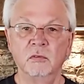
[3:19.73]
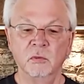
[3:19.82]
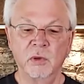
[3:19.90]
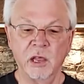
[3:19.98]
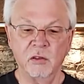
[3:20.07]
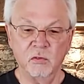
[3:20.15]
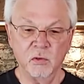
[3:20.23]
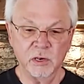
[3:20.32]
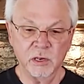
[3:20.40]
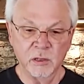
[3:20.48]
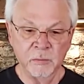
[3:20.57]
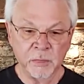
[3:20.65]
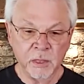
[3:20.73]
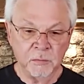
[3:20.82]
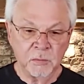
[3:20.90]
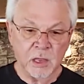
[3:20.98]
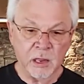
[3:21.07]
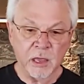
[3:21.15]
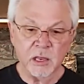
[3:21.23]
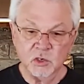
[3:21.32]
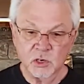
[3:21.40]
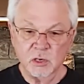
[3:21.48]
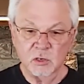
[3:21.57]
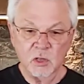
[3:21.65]
California. Now, as
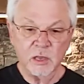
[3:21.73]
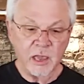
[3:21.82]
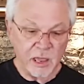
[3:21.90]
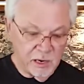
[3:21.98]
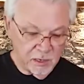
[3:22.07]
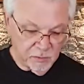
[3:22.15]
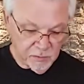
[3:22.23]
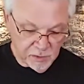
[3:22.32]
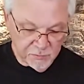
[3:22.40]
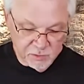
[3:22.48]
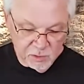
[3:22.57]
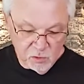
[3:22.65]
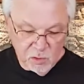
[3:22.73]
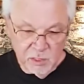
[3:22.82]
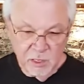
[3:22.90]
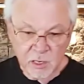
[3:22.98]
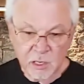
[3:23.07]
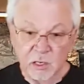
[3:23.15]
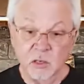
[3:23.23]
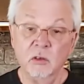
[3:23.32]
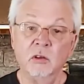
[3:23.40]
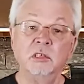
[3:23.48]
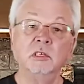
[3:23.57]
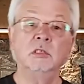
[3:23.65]
you're going to look at it, give it the look, you
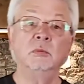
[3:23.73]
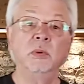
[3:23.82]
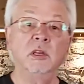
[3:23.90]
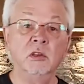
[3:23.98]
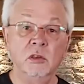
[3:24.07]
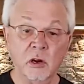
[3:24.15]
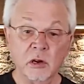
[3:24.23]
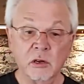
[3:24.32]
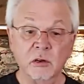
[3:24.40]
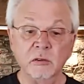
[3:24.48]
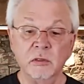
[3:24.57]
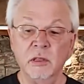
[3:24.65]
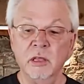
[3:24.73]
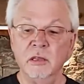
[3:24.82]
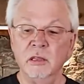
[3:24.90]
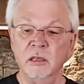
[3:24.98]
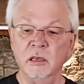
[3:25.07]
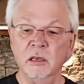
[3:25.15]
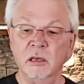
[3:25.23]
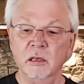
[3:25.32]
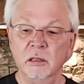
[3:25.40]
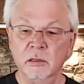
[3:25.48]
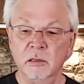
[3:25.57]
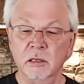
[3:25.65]
notice it's a bit darker than
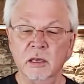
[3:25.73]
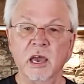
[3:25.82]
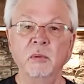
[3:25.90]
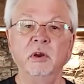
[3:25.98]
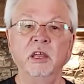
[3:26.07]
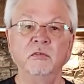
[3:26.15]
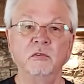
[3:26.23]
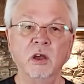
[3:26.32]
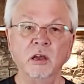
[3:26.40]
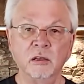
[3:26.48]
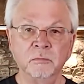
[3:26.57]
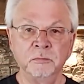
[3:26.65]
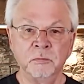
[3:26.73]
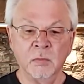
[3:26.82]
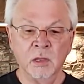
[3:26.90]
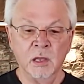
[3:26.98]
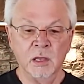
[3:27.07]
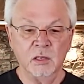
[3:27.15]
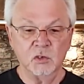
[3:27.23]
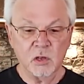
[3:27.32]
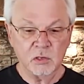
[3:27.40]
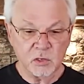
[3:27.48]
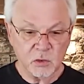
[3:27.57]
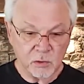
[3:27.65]
the Cabernet Franc. It's
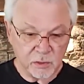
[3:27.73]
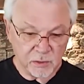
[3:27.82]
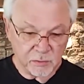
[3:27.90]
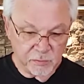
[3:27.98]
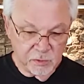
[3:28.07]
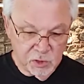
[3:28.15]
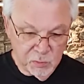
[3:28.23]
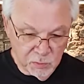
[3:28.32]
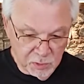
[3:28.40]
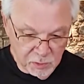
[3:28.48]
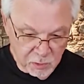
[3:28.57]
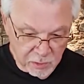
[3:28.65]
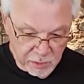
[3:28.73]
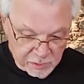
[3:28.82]
also, if you go like